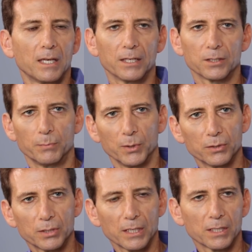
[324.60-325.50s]
in its
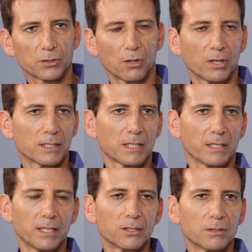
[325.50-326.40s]
beauty as long as it
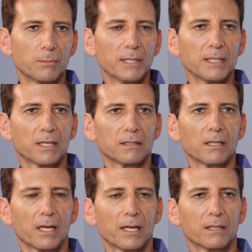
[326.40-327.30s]
needs to be,
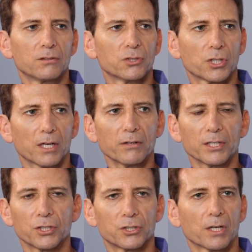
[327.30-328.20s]
and
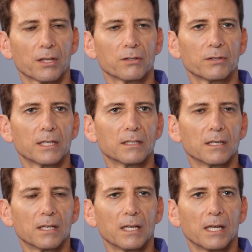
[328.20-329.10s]
cherish each other. And
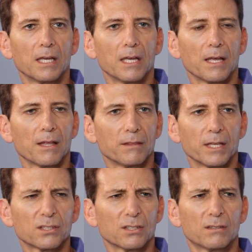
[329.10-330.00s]

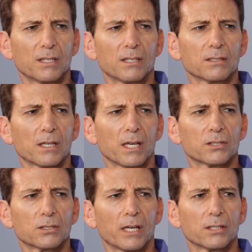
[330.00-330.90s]

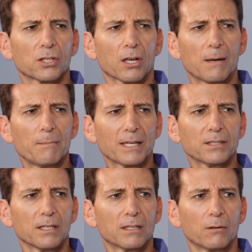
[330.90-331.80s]
it's
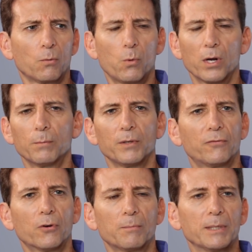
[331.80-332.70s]
climatic well
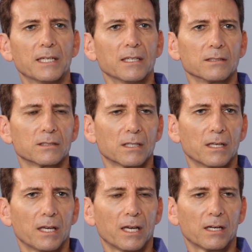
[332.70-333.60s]
before it begins.
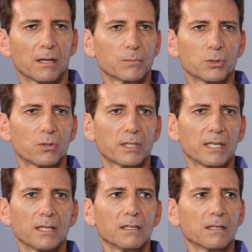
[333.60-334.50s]
And I'm
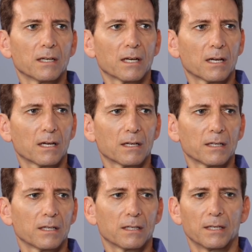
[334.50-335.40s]
talking,
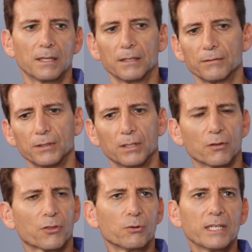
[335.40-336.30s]

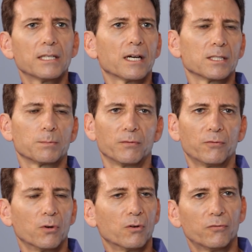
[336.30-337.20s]
3 days
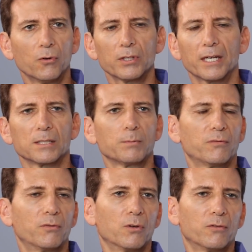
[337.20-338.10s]
before, 4 days
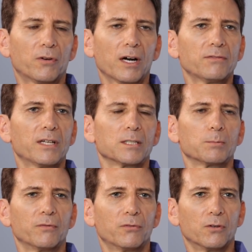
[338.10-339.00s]
before, 5 days
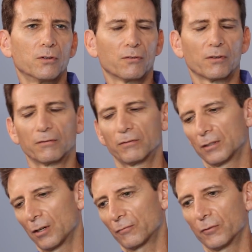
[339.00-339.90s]
before.
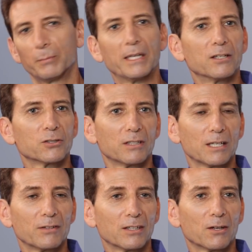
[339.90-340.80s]
God forbid it should
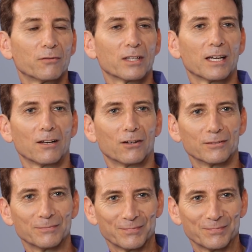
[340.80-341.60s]
never go for that long.